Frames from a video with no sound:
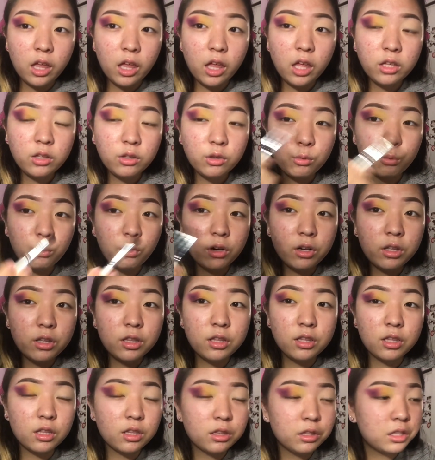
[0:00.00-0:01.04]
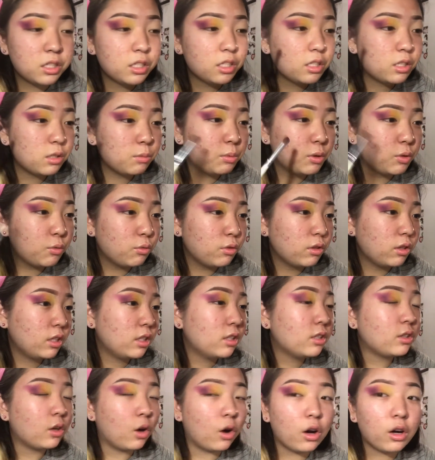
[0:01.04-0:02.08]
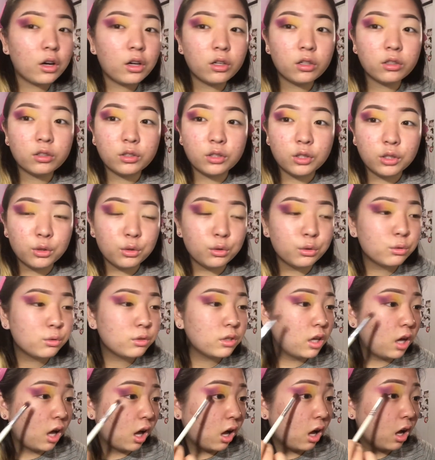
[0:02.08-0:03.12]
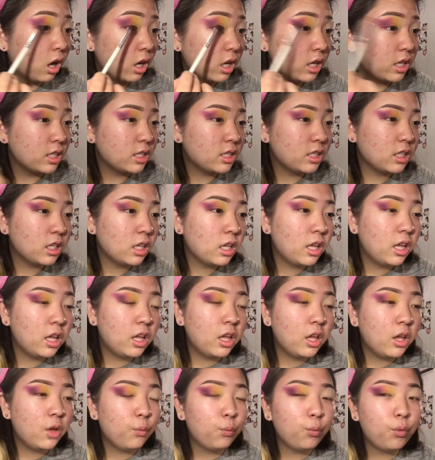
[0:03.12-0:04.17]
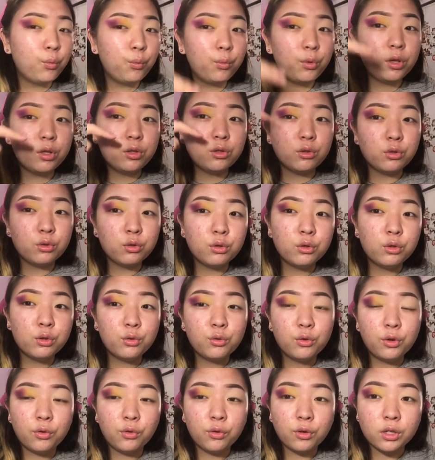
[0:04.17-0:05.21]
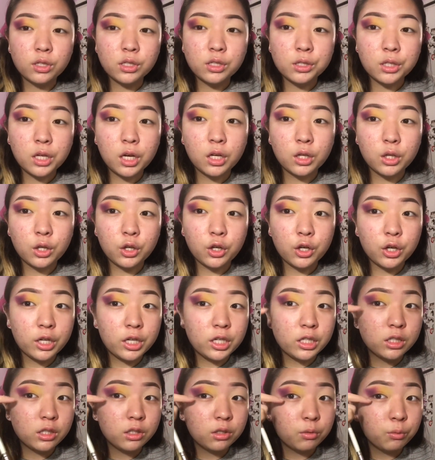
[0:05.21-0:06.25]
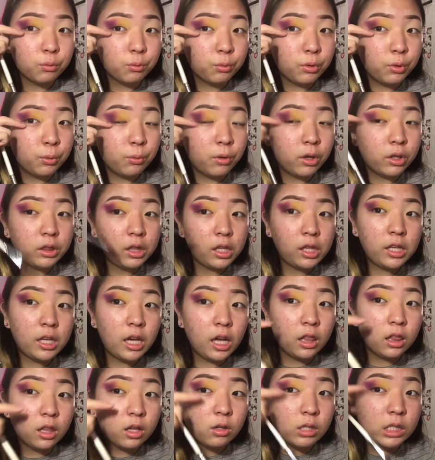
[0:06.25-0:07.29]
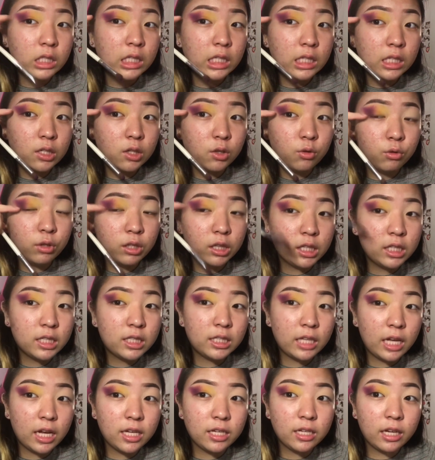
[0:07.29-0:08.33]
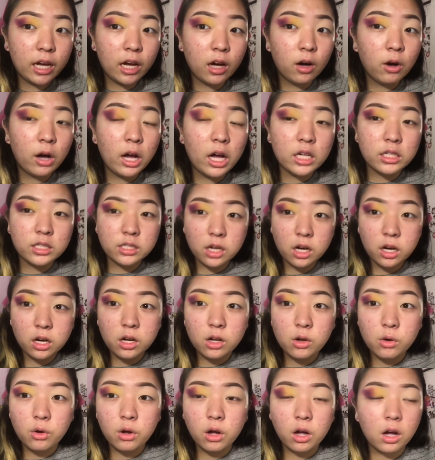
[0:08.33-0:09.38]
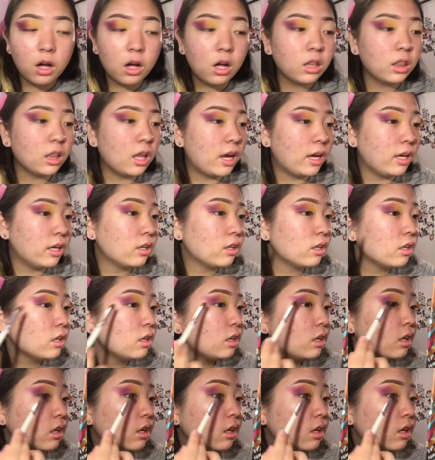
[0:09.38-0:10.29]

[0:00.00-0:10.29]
And you want this to be really dark too, because when we do the reverse cut crease, we want the yellow to really stand out as our liner.